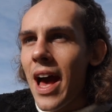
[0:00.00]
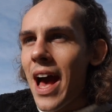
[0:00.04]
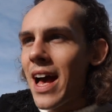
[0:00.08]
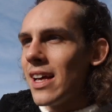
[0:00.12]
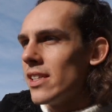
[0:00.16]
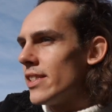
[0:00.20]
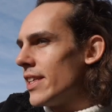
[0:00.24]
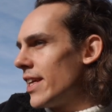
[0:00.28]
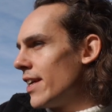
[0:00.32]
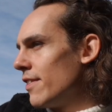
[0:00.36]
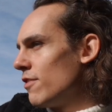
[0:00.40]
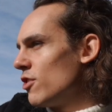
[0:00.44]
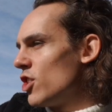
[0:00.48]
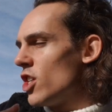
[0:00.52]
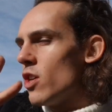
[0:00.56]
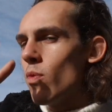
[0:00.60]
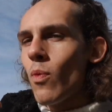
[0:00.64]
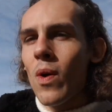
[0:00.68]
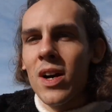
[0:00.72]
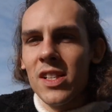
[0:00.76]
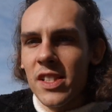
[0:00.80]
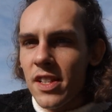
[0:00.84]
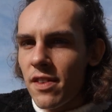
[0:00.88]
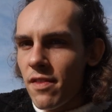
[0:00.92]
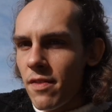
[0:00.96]
as if she
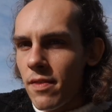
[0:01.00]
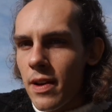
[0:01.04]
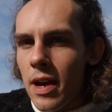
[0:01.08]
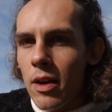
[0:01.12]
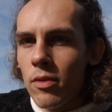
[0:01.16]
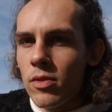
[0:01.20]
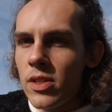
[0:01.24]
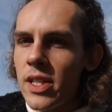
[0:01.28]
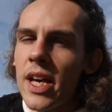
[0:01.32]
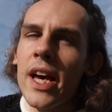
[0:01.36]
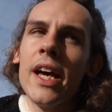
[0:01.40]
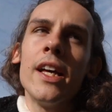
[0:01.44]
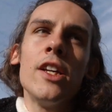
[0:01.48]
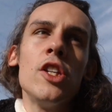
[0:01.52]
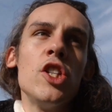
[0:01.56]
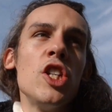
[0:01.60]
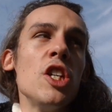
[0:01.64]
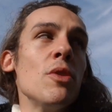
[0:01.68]
wasn't found dead.